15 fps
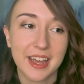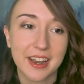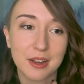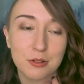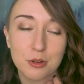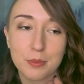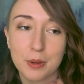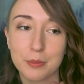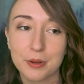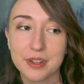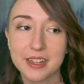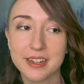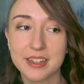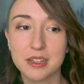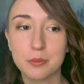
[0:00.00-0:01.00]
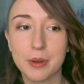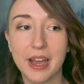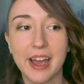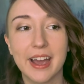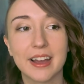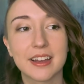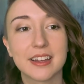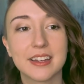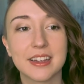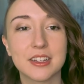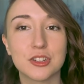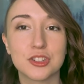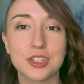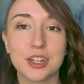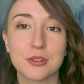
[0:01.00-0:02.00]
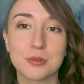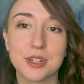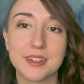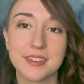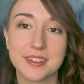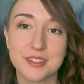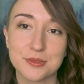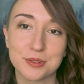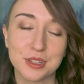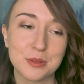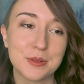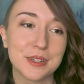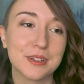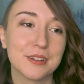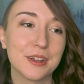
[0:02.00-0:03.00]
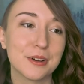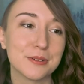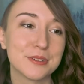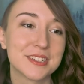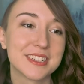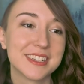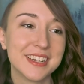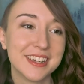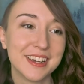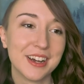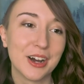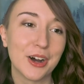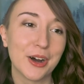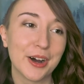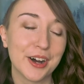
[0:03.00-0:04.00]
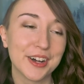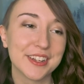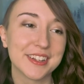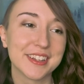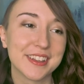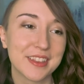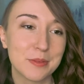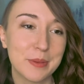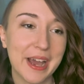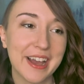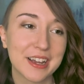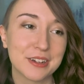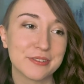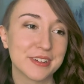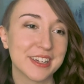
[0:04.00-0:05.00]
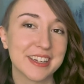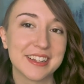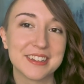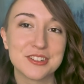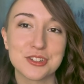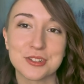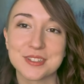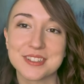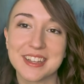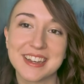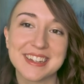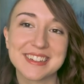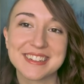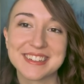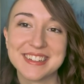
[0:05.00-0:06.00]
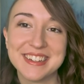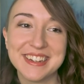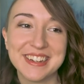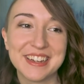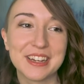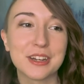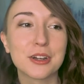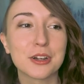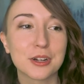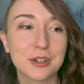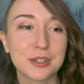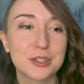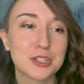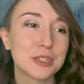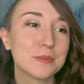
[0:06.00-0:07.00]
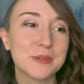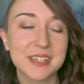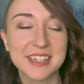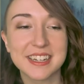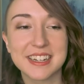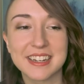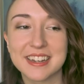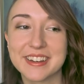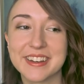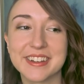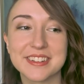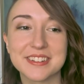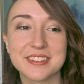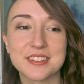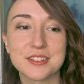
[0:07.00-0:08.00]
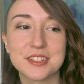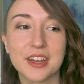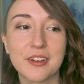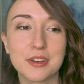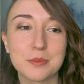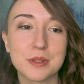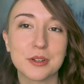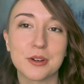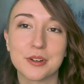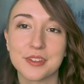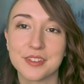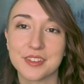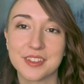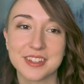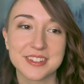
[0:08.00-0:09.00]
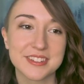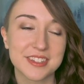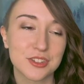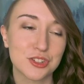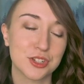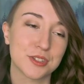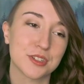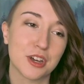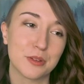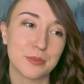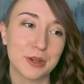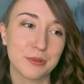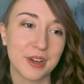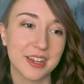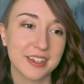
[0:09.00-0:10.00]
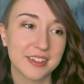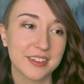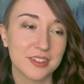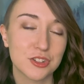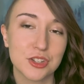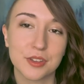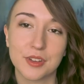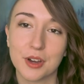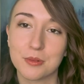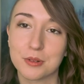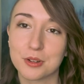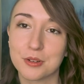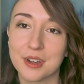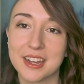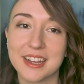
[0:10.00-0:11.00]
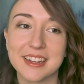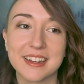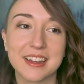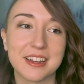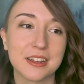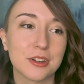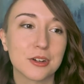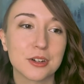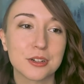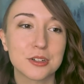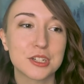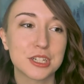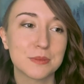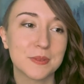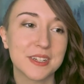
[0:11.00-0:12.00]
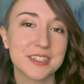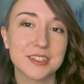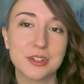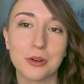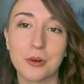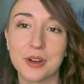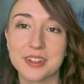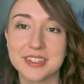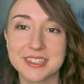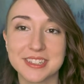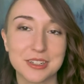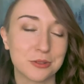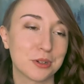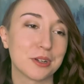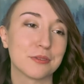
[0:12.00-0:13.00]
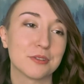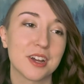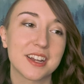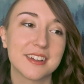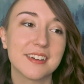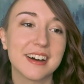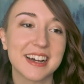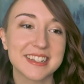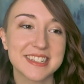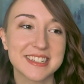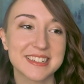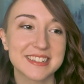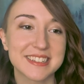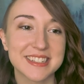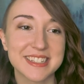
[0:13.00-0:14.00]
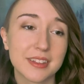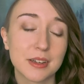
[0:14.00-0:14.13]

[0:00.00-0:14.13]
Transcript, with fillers: And I remember getting it back, and she had written this really big note on the back of it, just like encouraging me and telling me all the things that she saw in my writing that she thought were great, and encouraging me to go on to take creative writing classes.